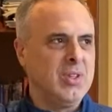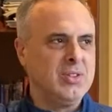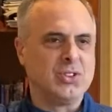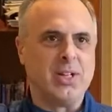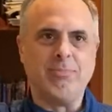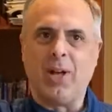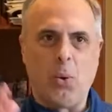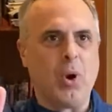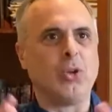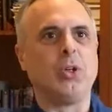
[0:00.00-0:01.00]
said, I
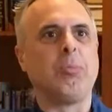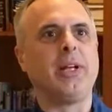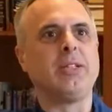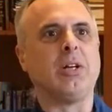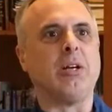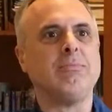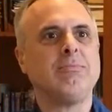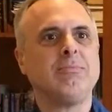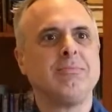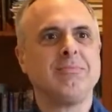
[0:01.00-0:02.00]
want to learn to play guitar.
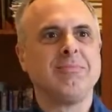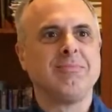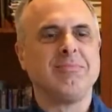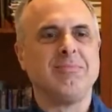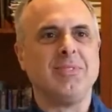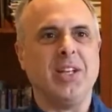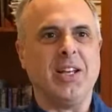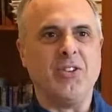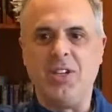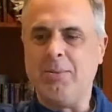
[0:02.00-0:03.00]

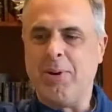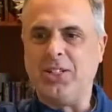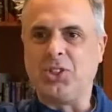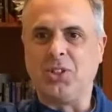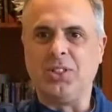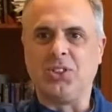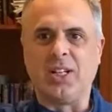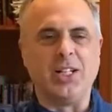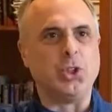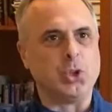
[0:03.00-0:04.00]
And he basically said
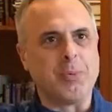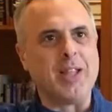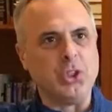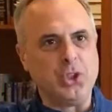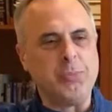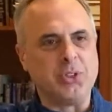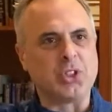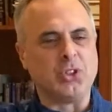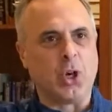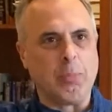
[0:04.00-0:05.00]
I should just buy the cheapest
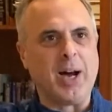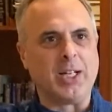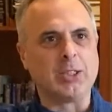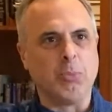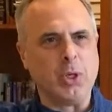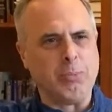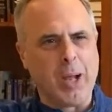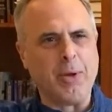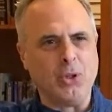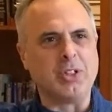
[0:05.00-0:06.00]
guitar possible. He
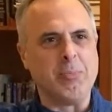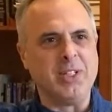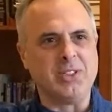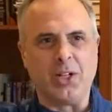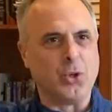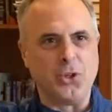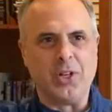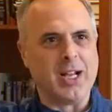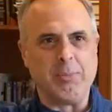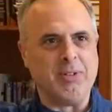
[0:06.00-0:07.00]
probably looked at me and said, oh, you're
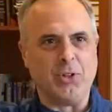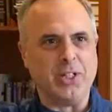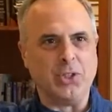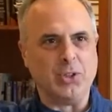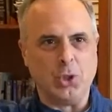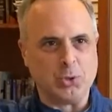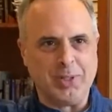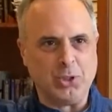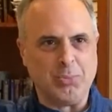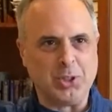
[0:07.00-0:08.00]
not going to be very good. Don't
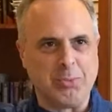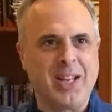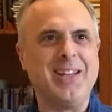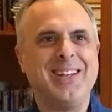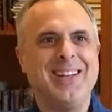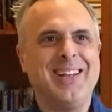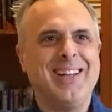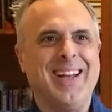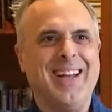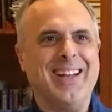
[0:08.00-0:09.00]
spend too much money.
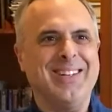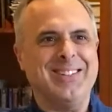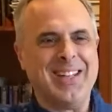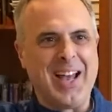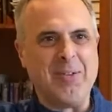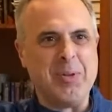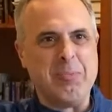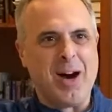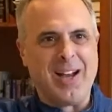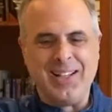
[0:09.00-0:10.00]
And had me
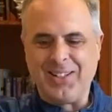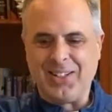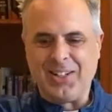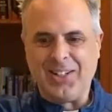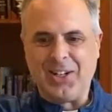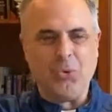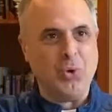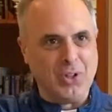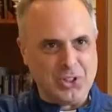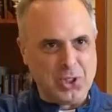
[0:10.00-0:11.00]
buy a
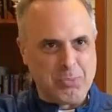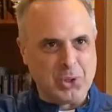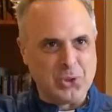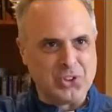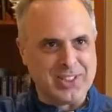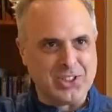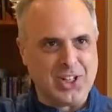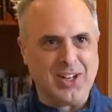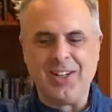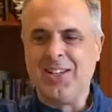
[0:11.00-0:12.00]
really cheap acoustic
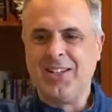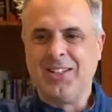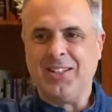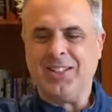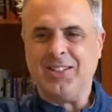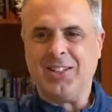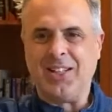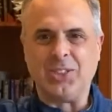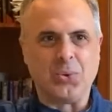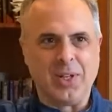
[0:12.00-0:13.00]
guitar. And
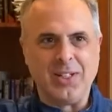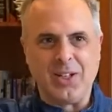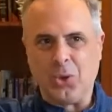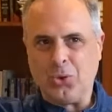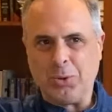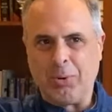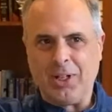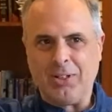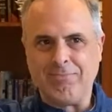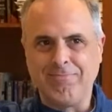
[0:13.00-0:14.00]
that's what I learned to play on.